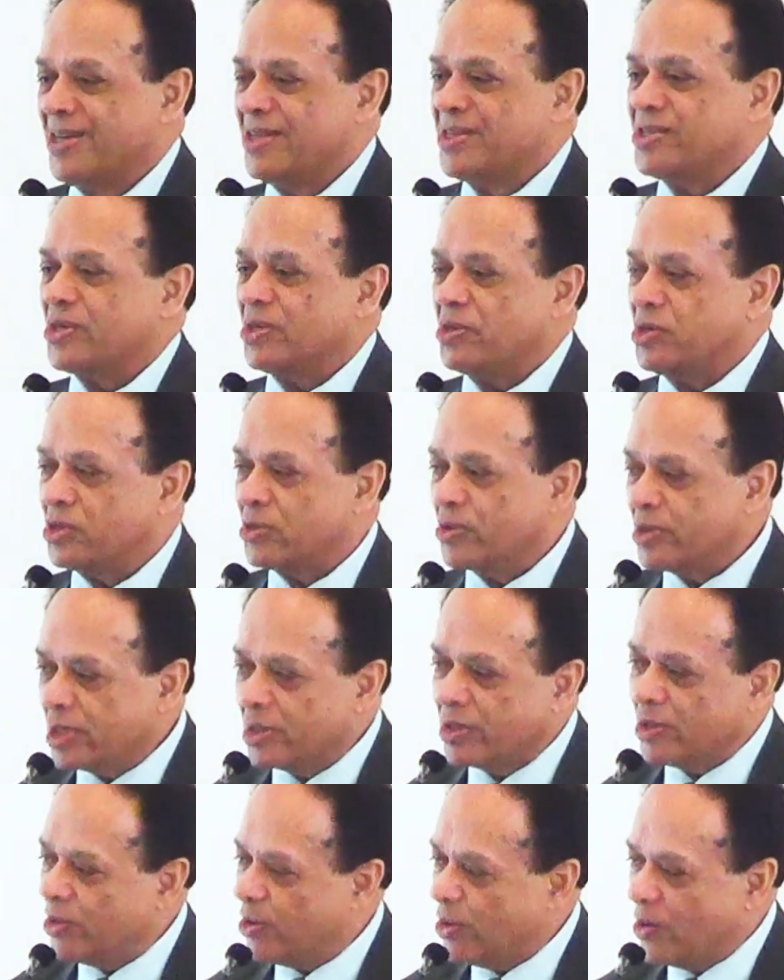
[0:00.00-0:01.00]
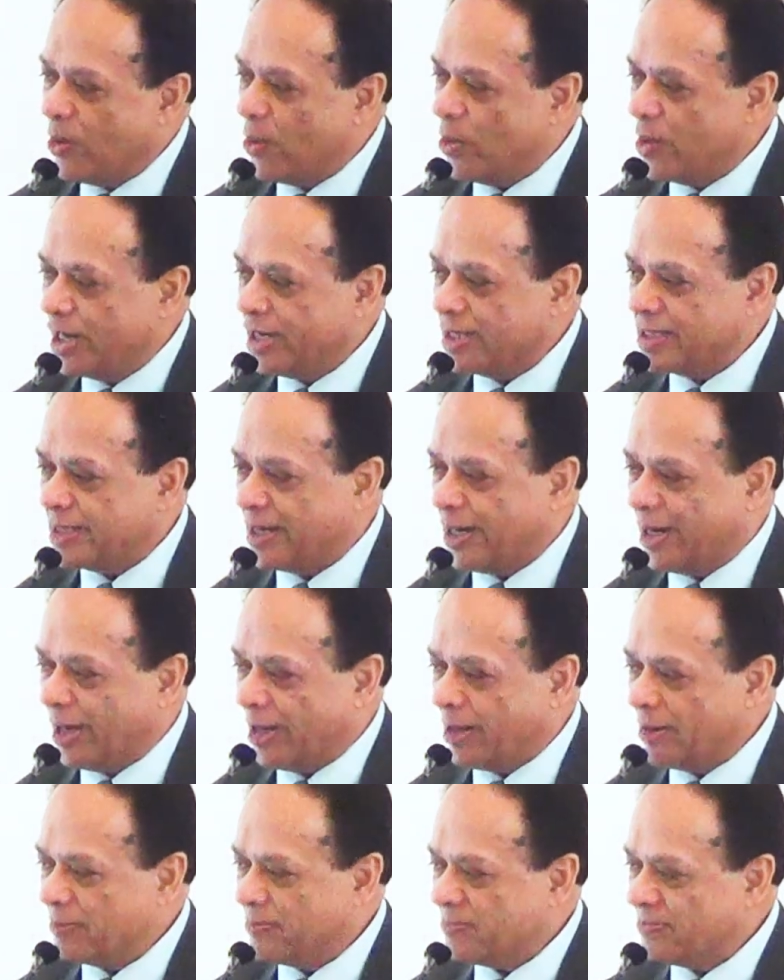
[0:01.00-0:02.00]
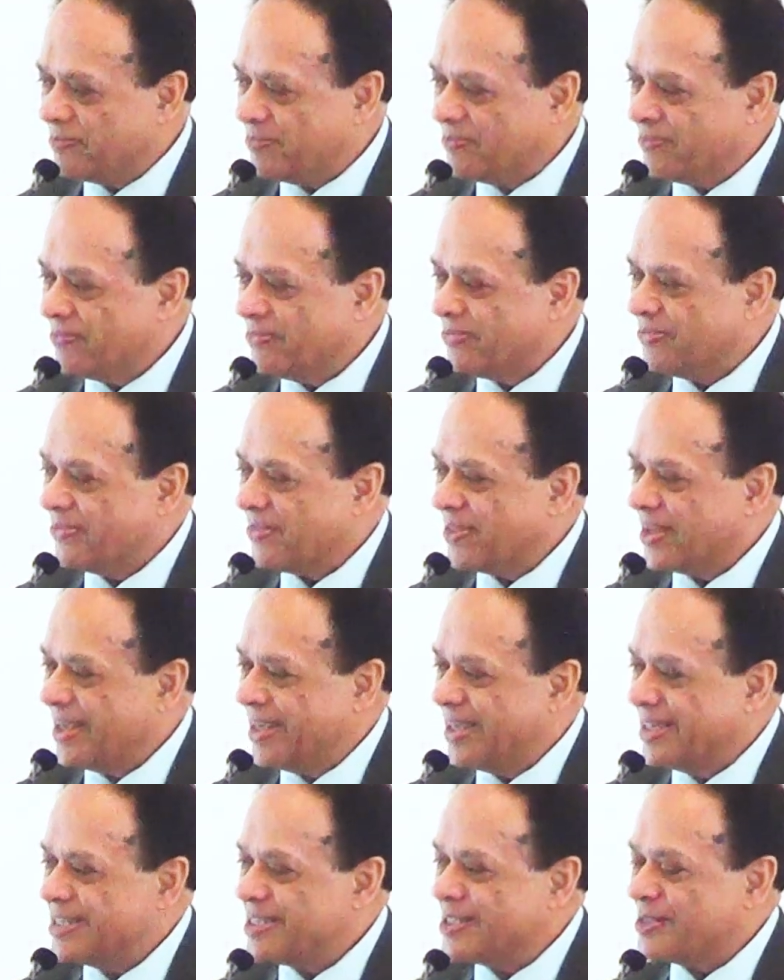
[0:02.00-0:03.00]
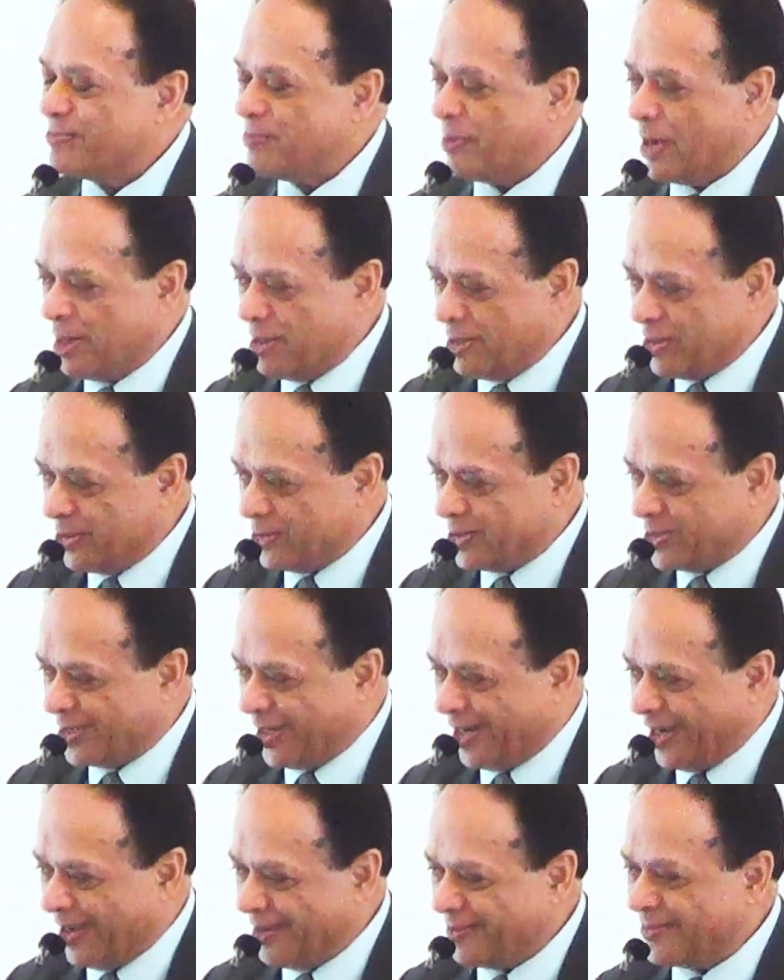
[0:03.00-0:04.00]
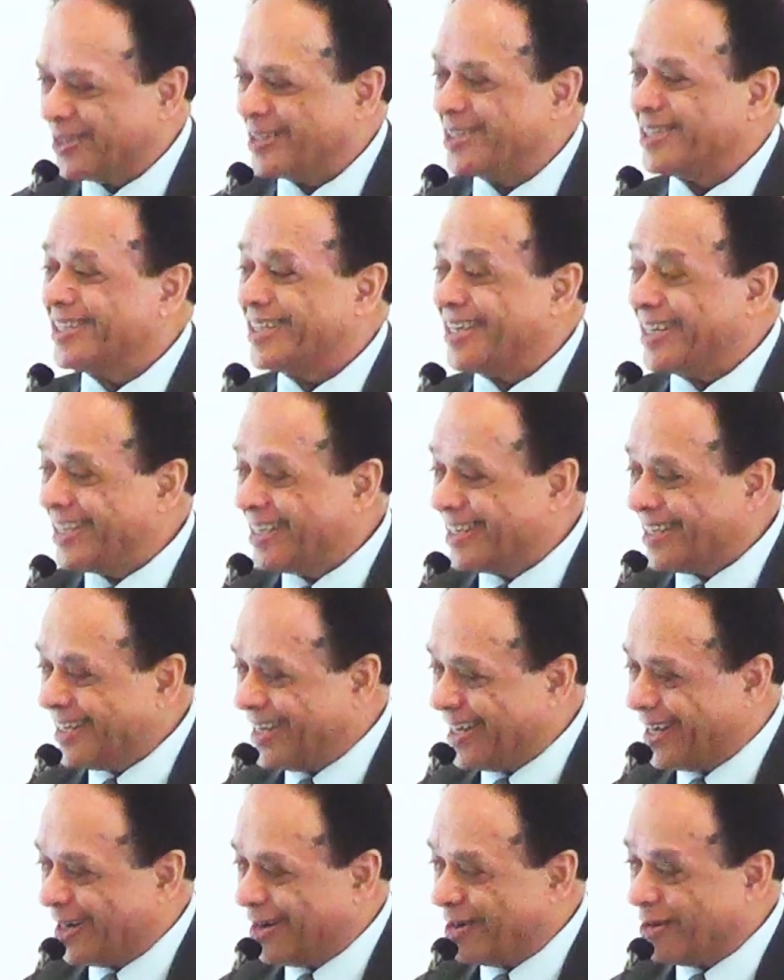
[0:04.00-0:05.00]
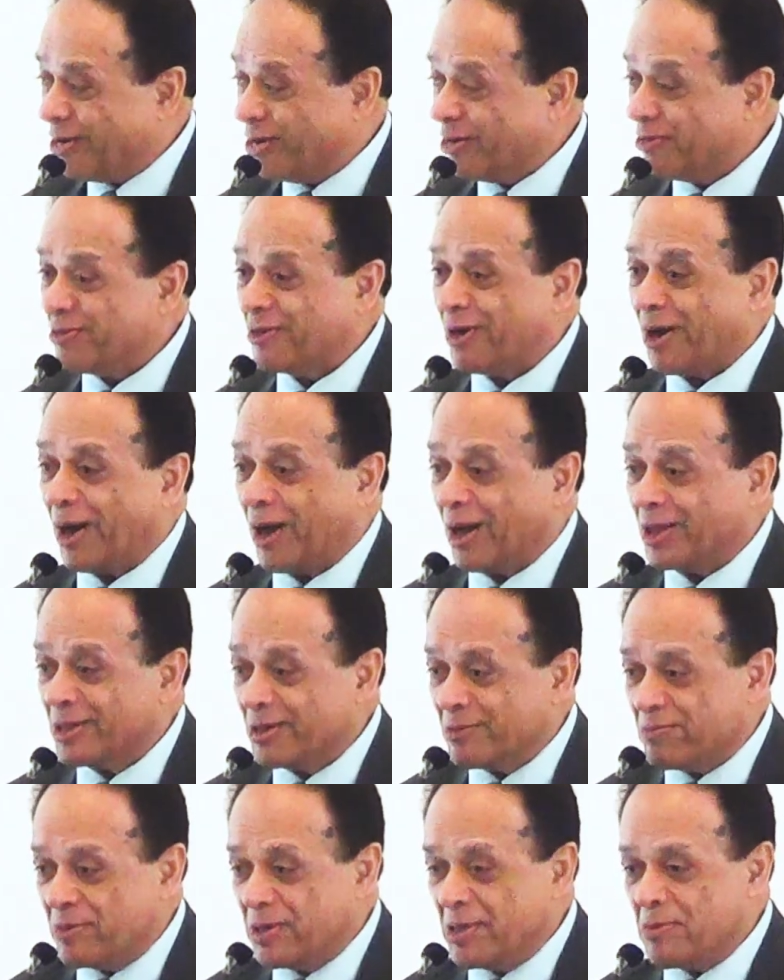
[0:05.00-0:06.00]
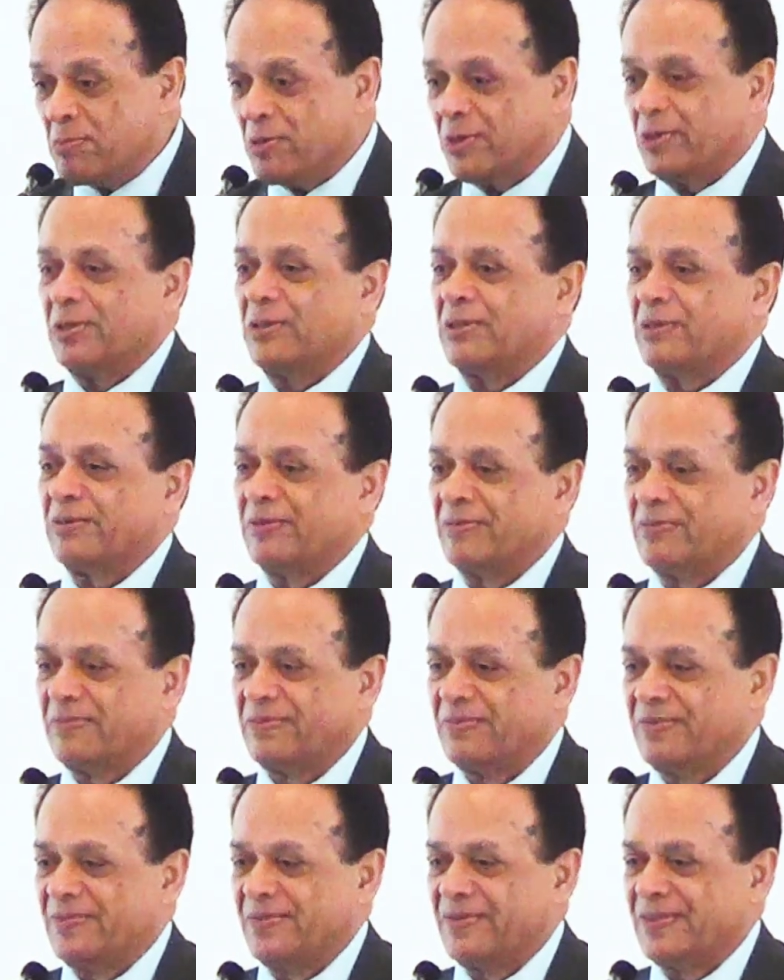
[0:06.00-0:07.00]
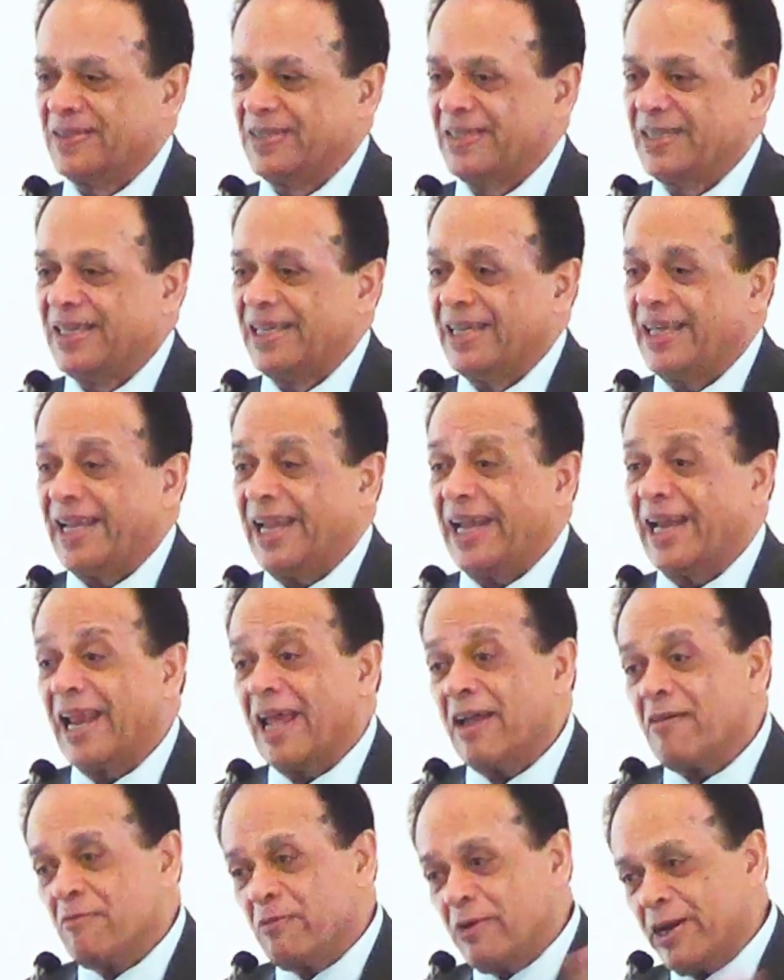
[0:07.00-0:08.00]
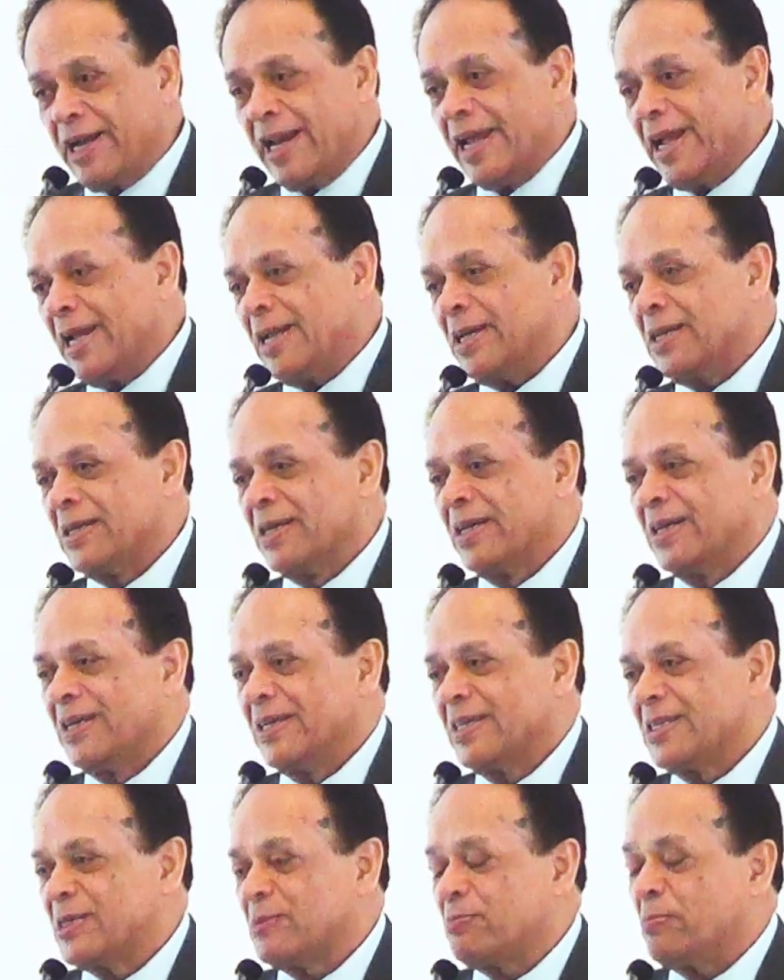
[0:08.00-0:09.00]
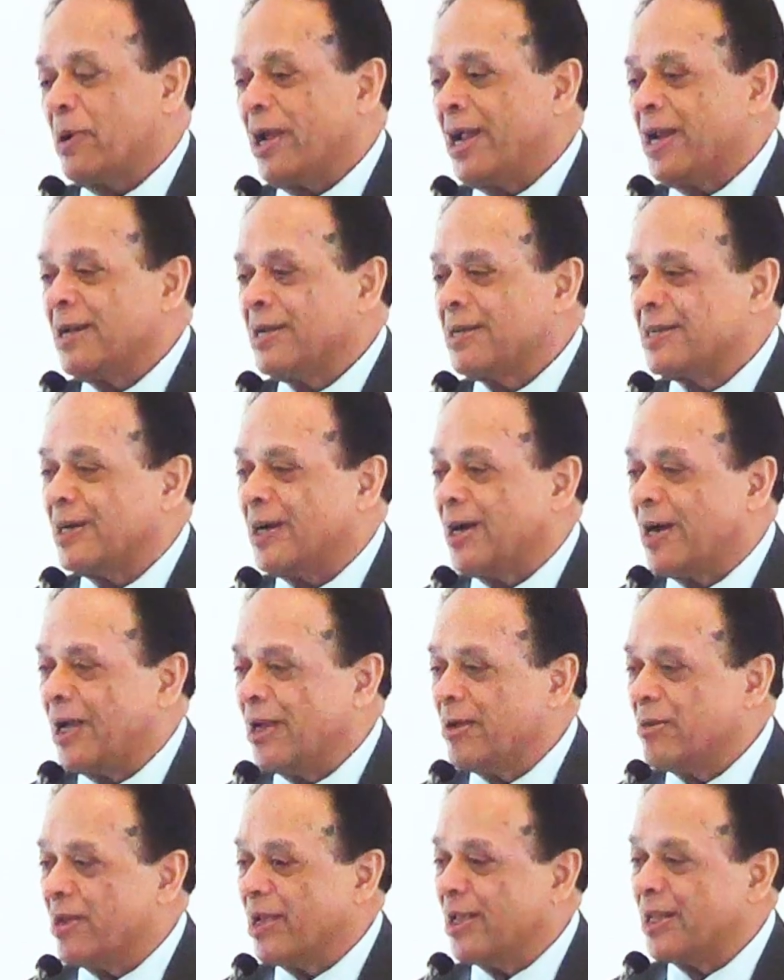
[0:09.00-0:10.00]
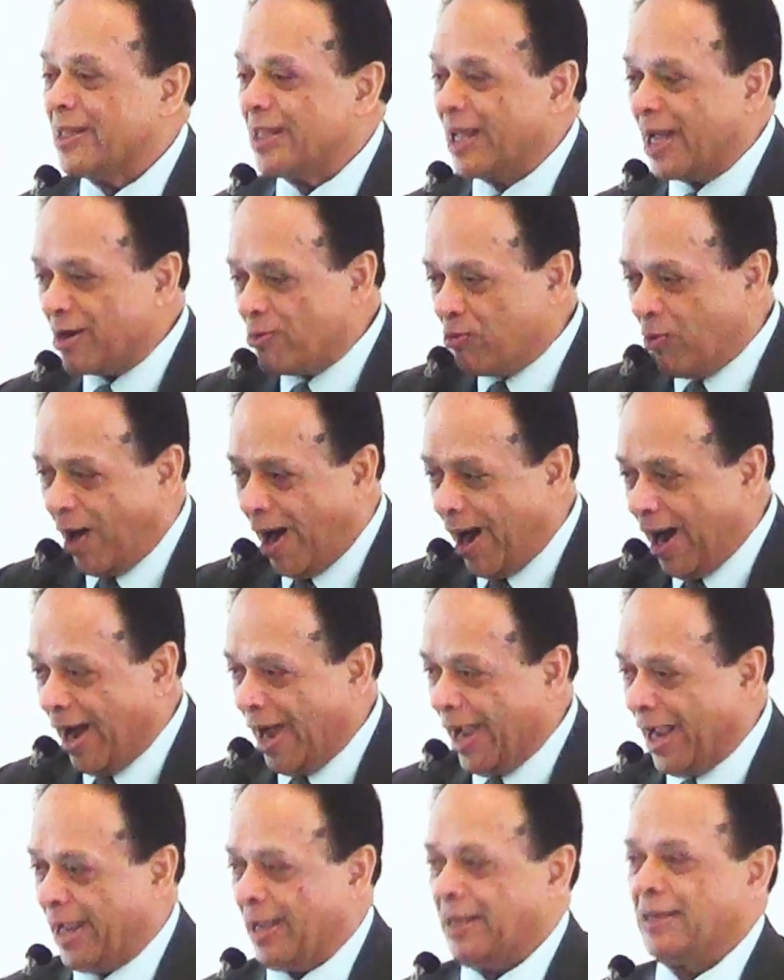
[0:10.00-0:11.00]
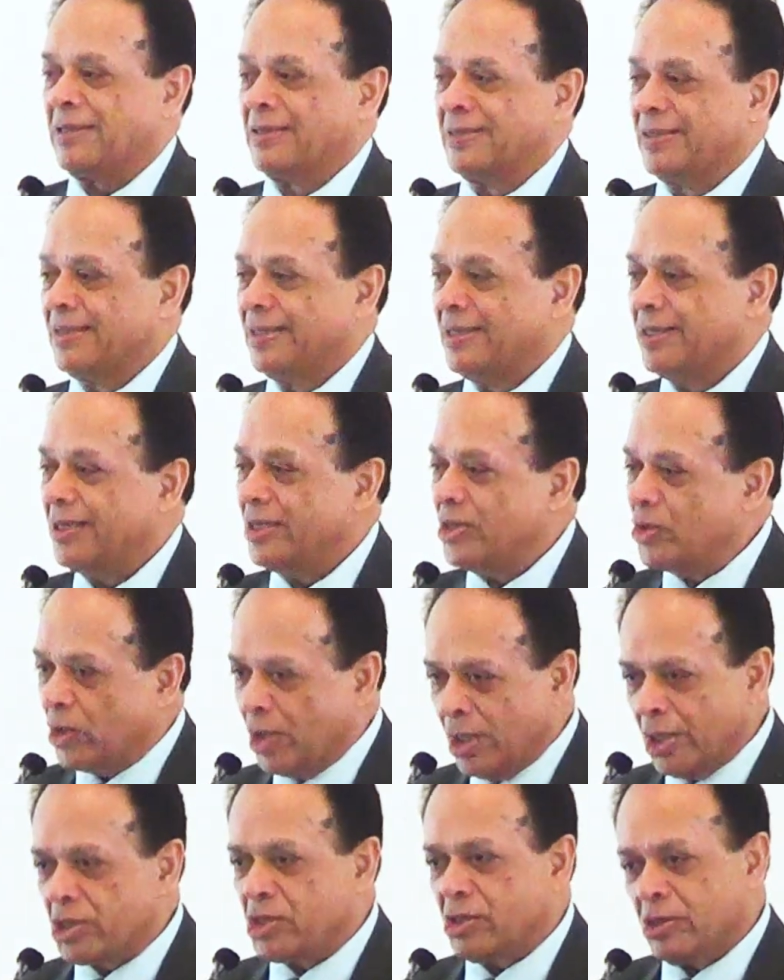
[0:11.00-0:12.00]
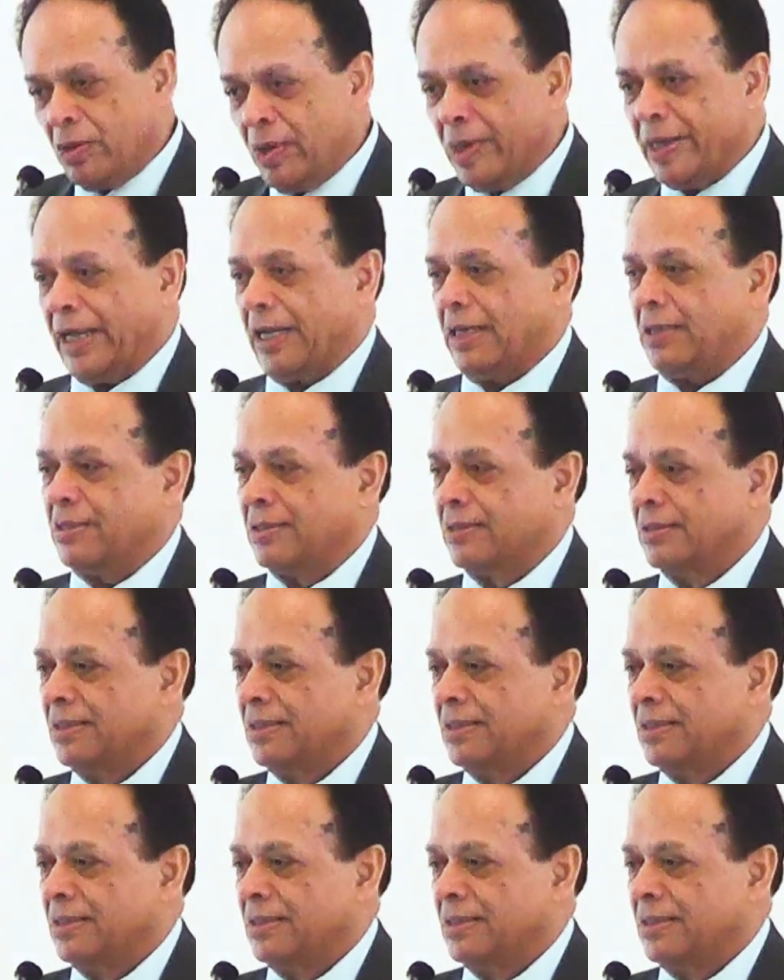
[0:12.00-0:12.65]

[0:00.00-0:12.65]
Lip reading: So during your holy time, spend your time in taking care of other people. In every day, spend time in that why. You will do it.